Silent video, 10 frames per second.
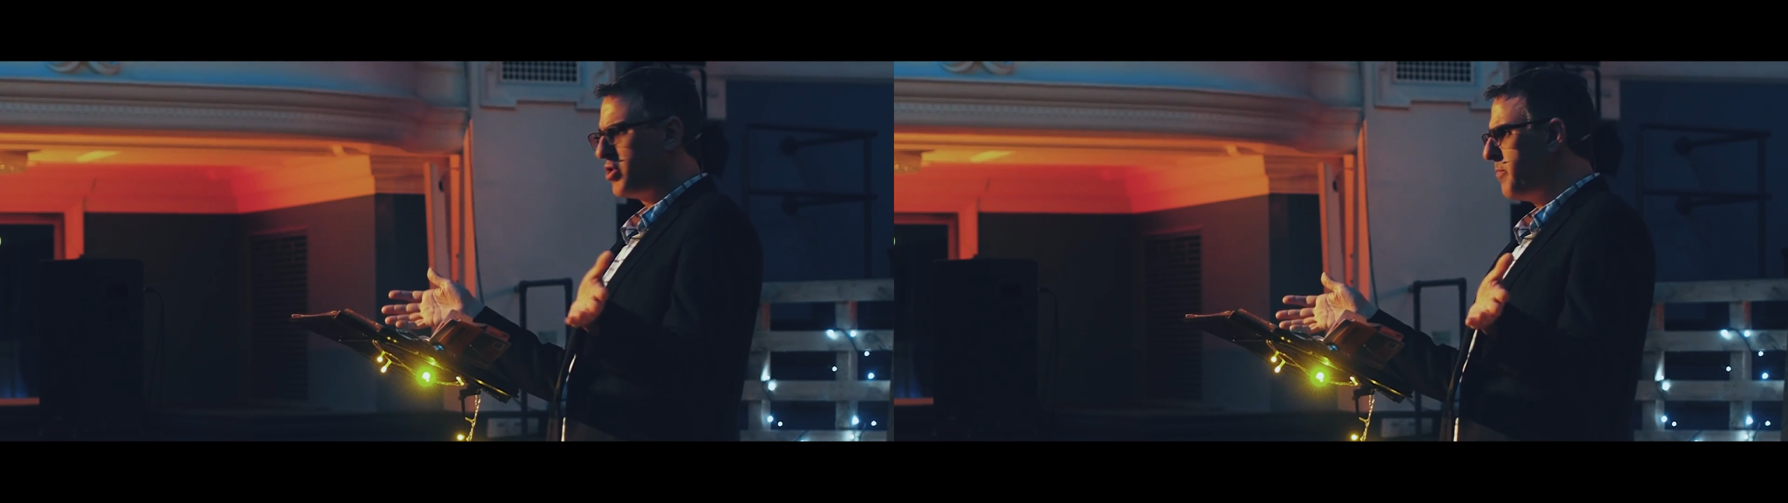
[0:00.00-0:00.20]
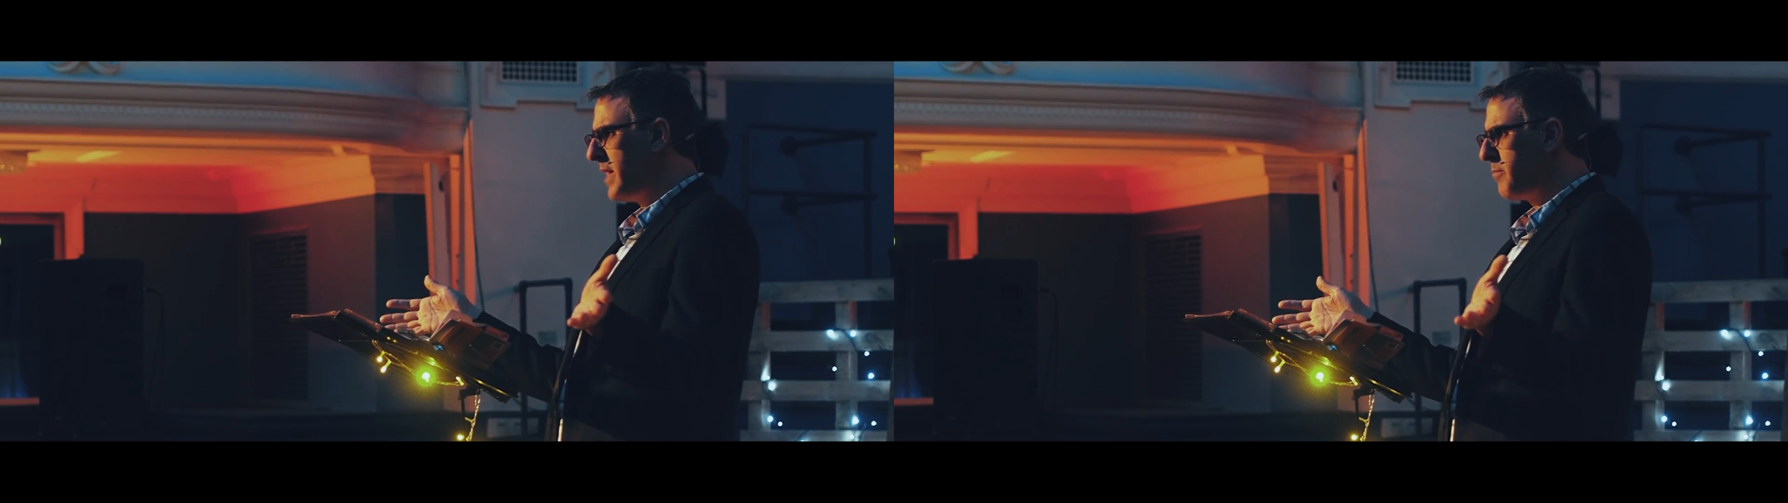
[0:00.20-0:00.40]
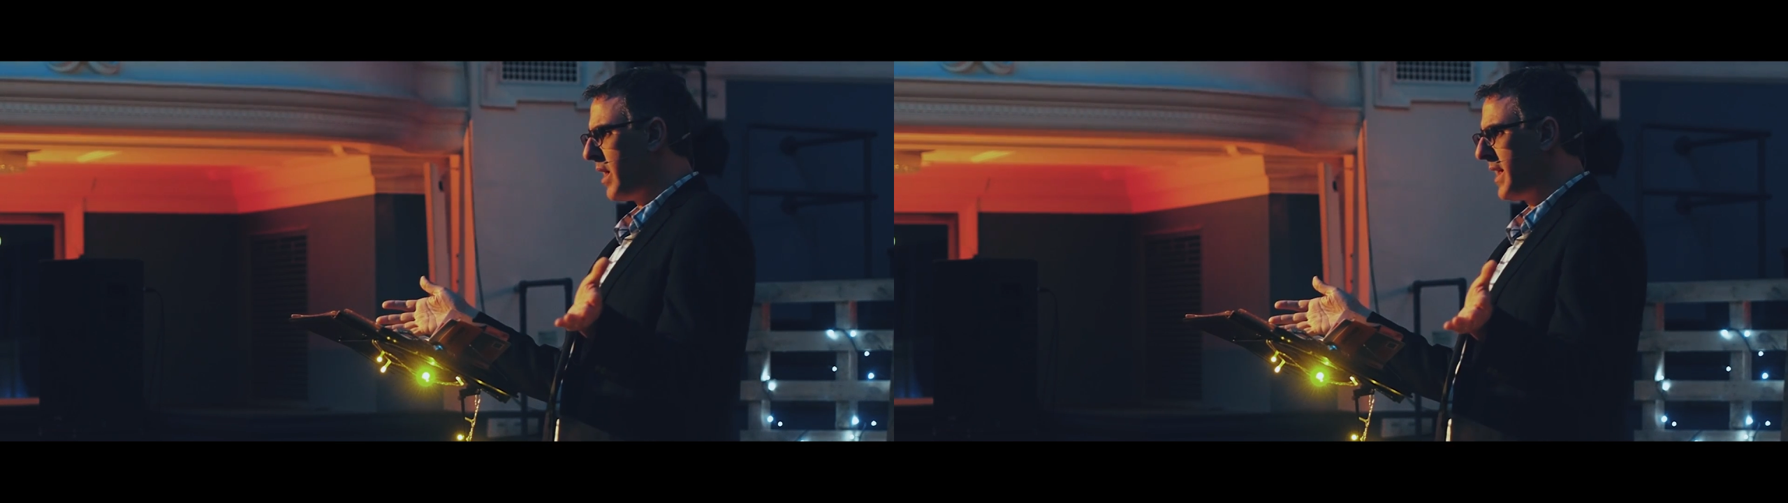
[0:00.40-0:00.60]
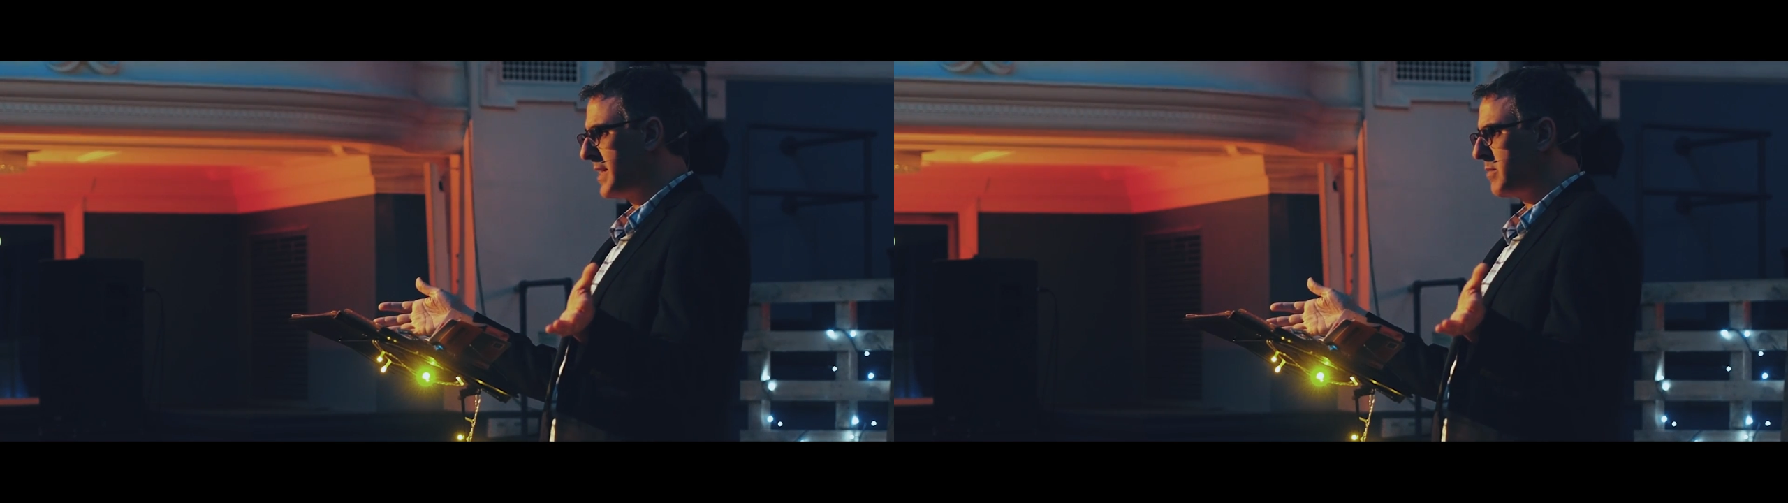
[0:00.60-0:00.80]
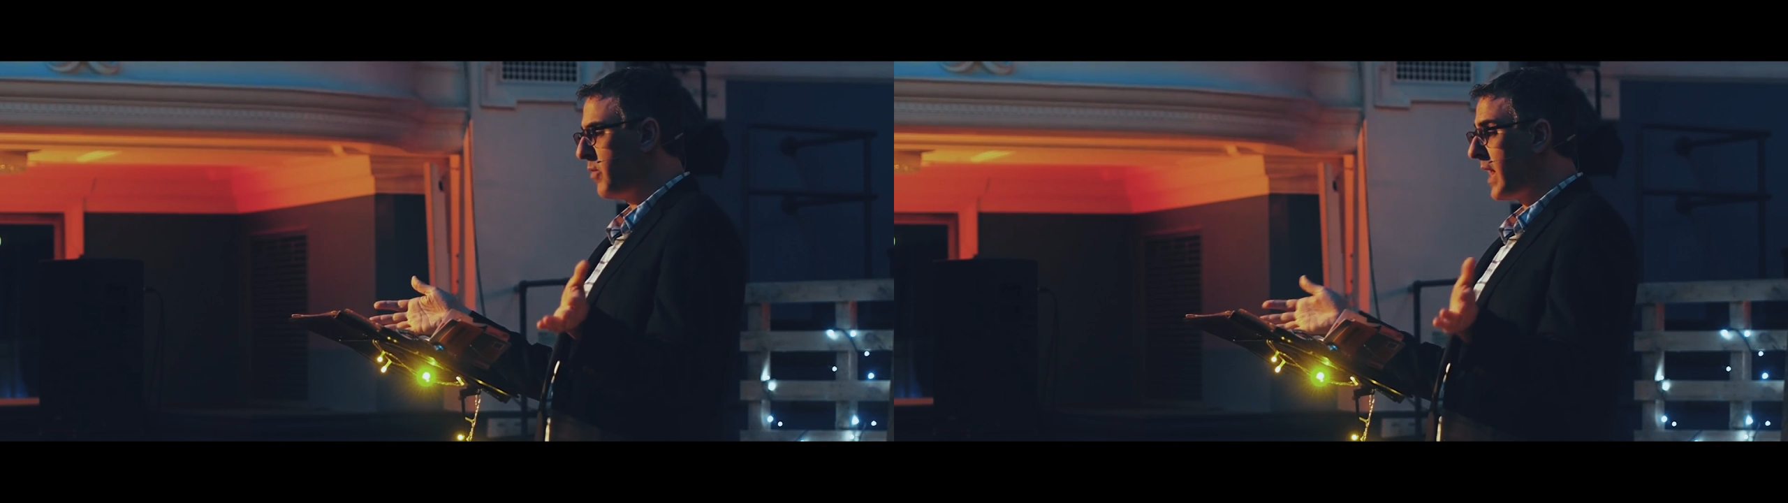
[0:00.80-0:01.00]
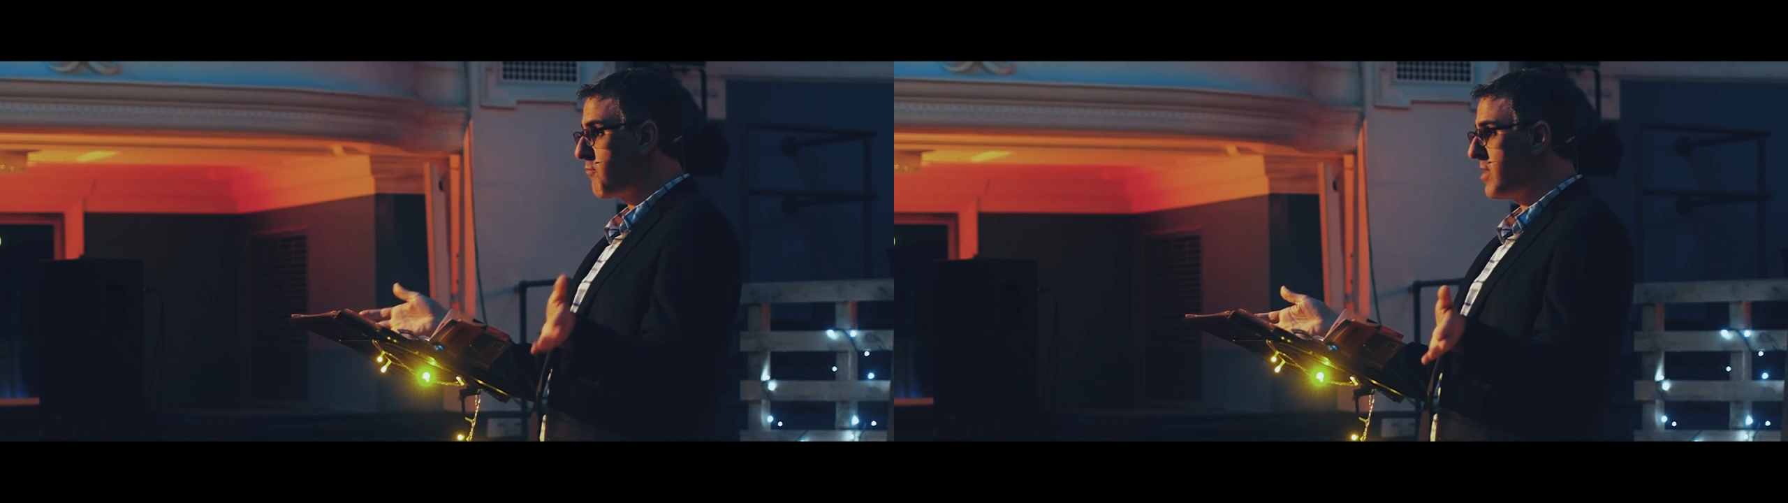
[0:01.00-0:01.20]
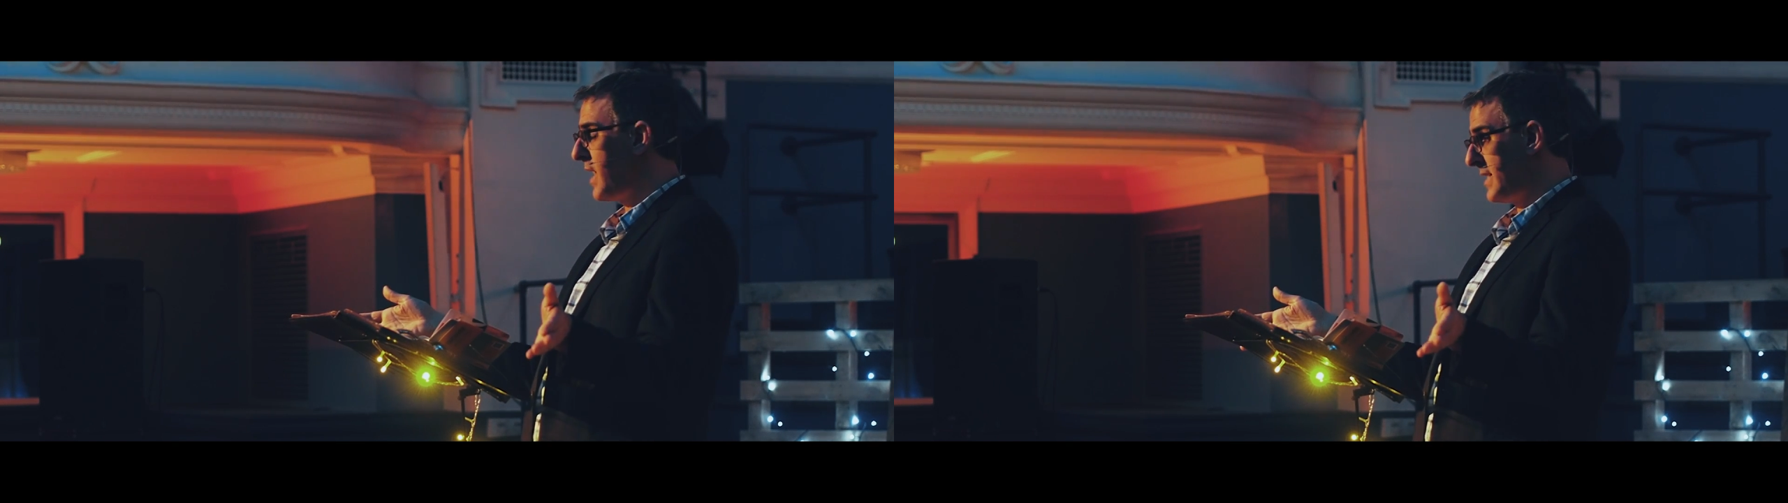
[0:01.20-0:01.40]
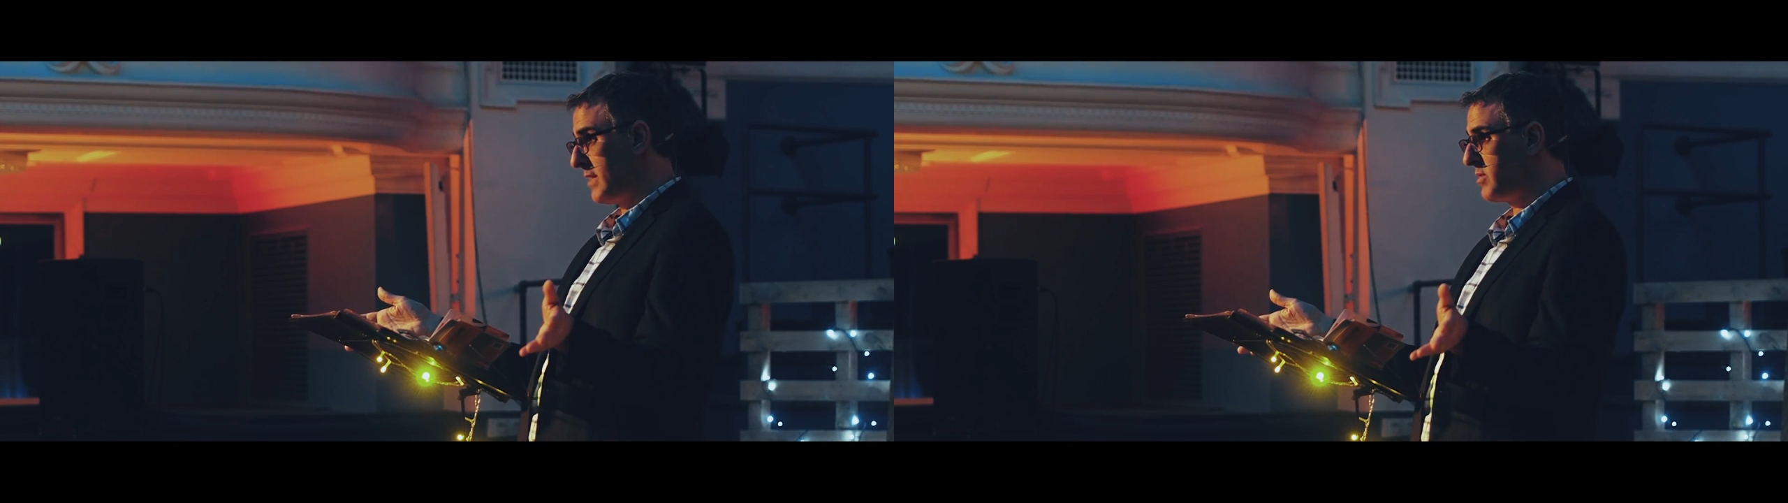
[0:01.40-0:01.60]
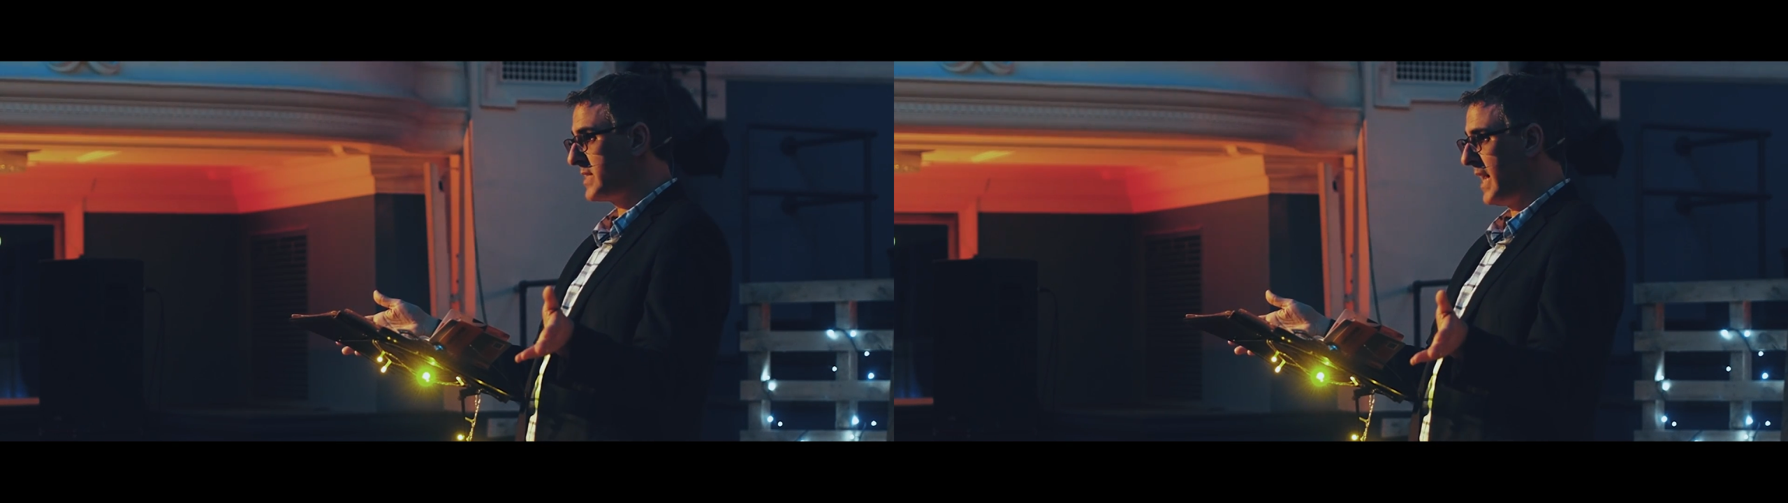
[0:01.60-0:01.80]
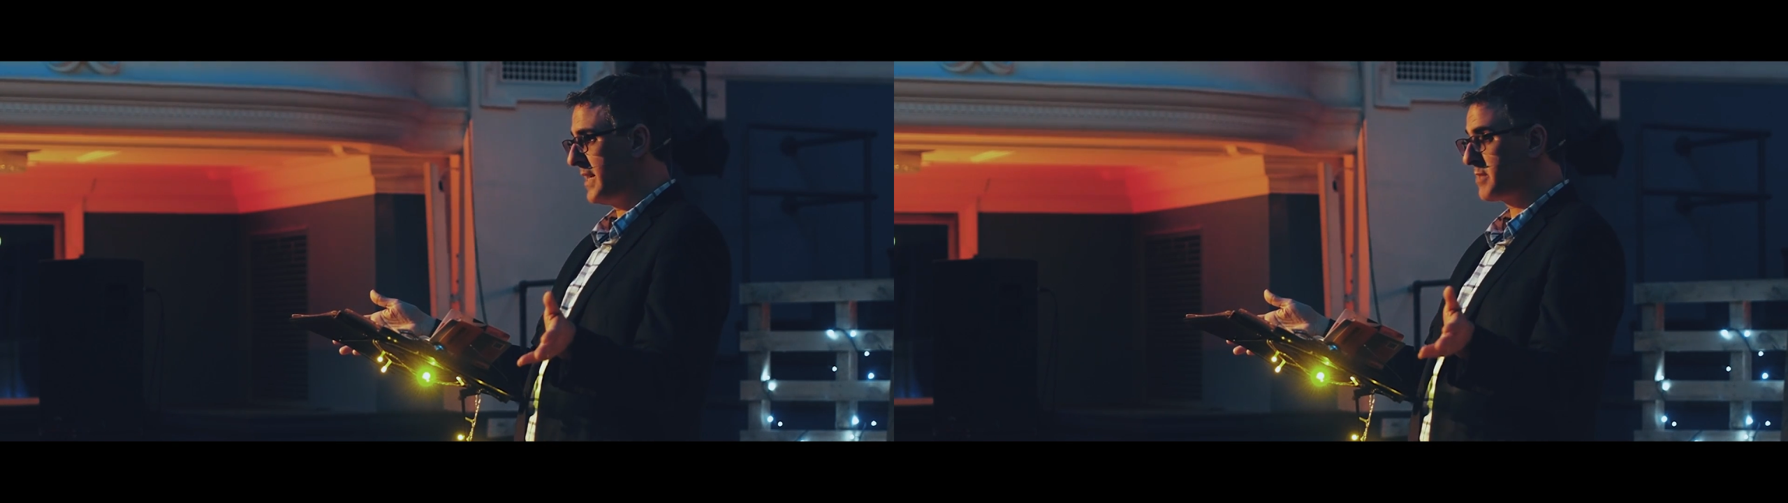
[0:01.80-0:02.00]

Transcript: mean by it? And what I realized they were saying is,